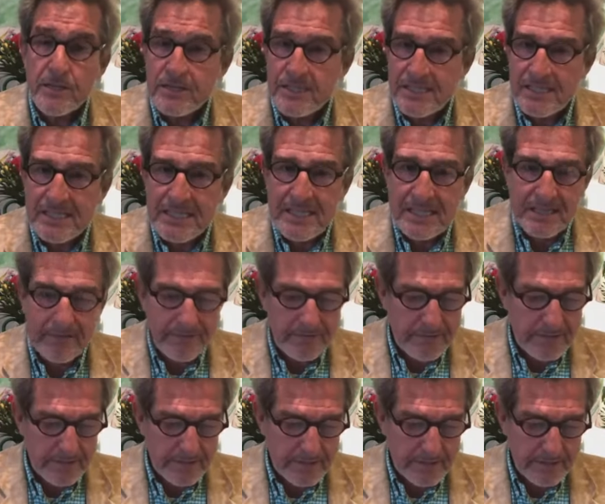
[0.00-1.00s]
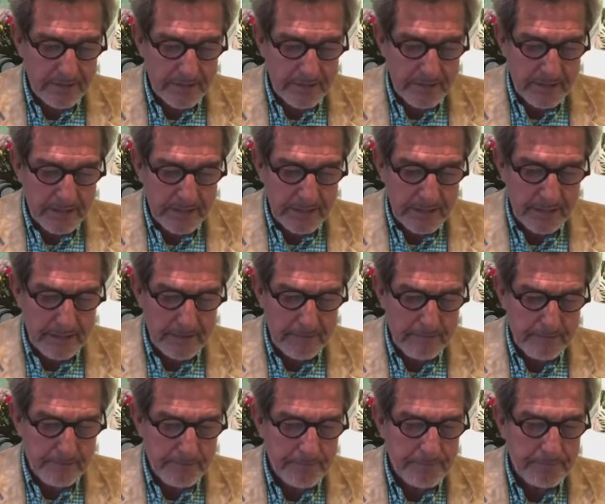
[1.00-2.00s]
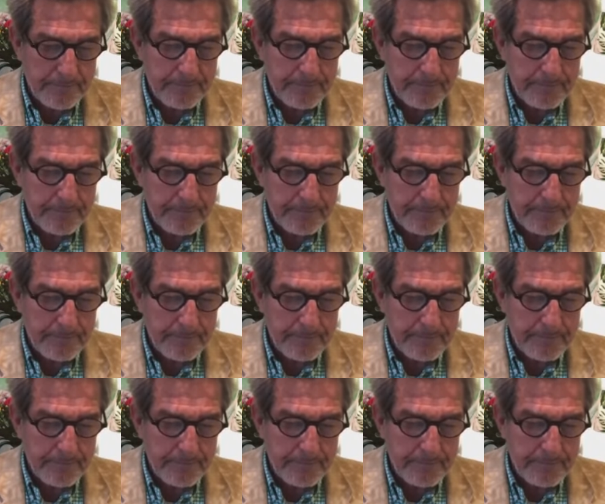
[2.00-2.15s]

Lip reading: conceived. Yeah?